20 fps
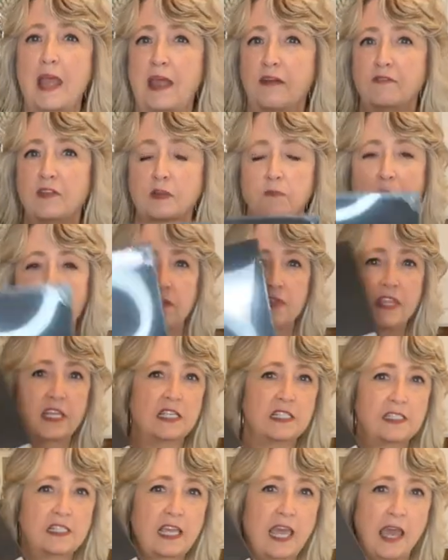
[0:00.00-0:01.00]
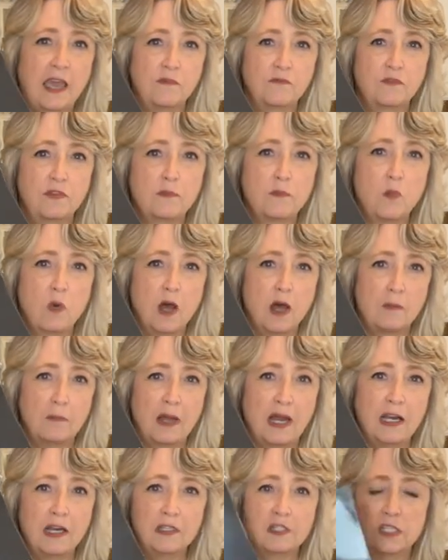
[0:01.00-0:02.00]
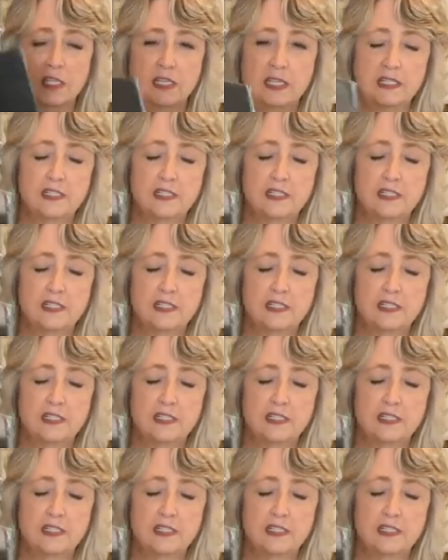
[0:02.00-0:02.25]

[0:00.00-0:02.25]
everywhere. These came from Walmart.